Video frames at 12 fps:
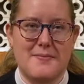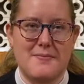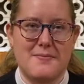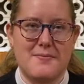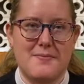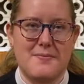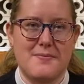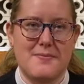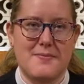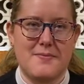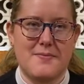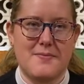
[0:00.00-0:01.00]

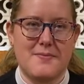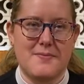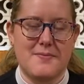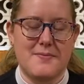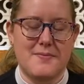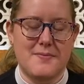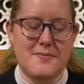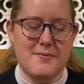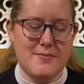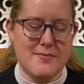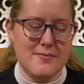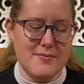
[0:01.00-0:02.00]

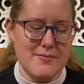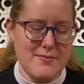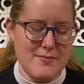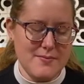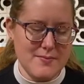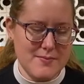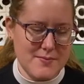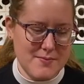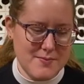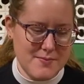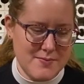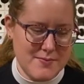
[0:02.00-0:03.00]

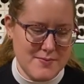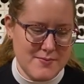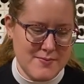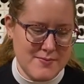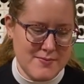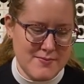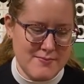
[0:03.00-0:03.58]
No one is speaking in this clip.